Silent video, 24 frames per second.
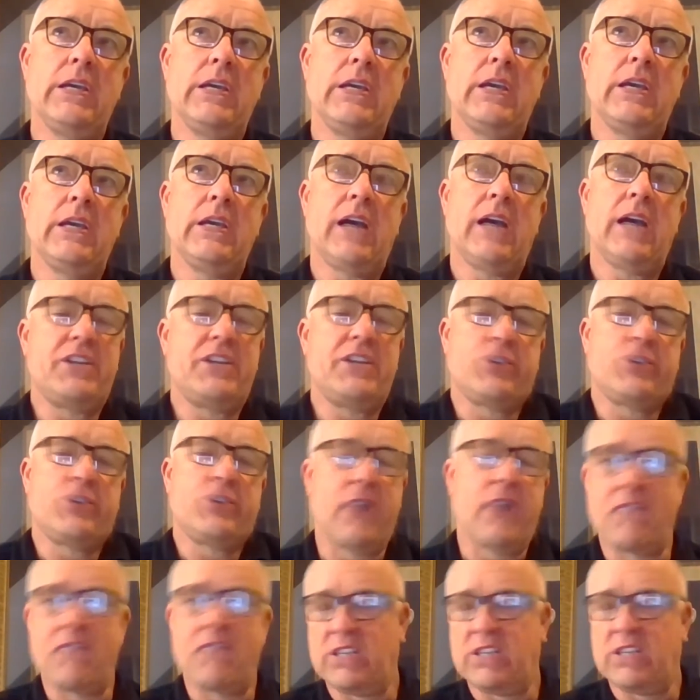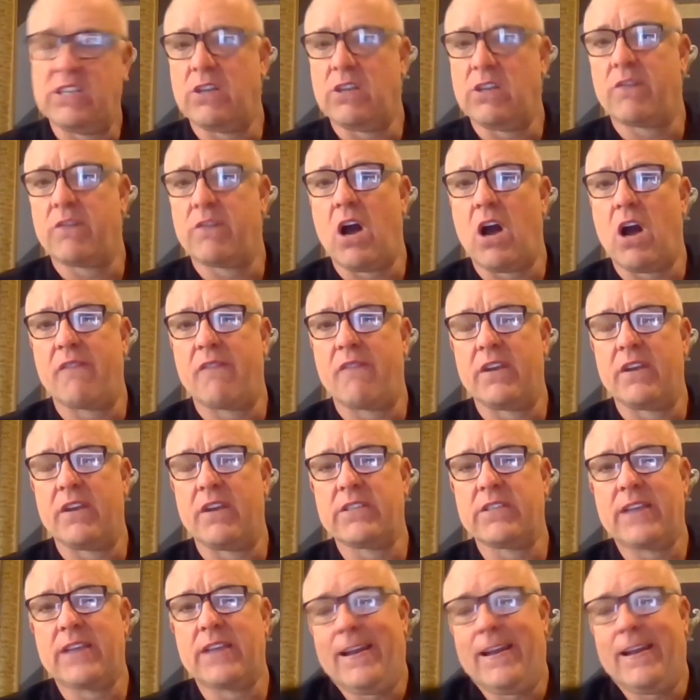I just don't have any
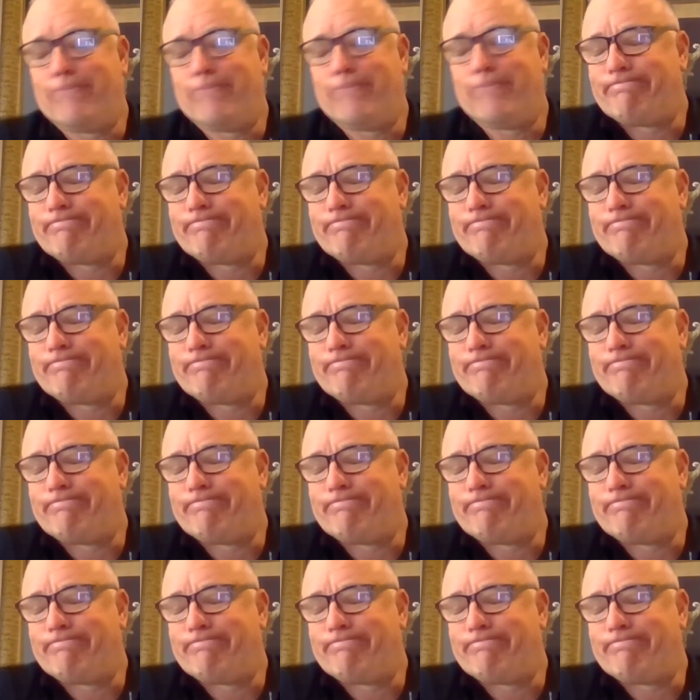self-confidence. I